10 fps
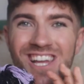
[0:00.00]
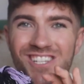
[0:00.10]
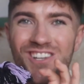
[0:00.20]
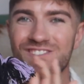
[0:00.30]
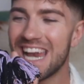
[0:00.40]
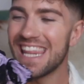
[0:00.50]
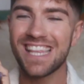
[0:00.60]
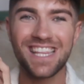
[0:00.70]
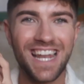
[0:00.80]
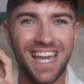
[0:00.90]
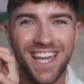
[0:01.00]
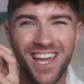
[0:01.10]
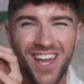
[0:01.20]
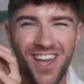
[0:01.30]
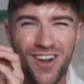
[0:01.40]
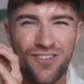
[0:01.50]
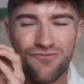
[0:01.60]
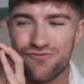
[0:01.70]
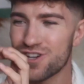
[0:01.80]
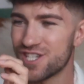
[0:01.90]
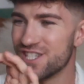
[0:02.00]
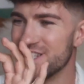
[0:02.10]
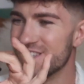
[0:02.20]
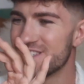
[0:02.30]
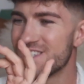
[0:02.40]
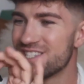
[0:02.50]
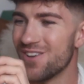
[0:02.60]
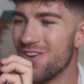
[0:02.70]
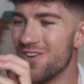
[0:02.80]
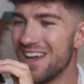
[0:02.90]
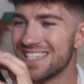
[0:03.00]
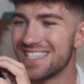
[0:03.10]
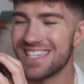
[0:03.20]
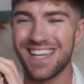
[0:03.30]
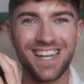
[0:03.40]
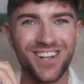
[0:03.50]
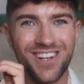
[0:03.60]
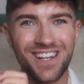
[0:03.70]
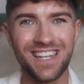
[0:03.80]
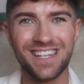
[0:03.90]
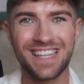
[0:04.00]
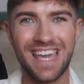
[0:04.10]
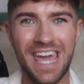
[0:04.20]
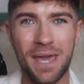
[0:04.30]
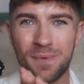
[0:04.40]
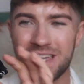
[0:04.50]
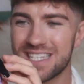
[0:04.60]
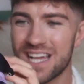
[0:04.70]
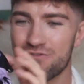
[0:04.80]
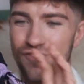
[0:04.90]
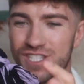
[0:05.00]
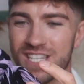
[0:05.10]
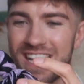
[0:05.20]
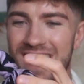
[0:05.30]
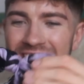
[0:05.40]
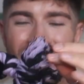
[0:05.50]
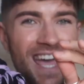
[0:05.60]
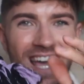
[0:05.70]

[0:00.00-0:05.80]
She loves anything that like rustles. So its little cape is like rustly.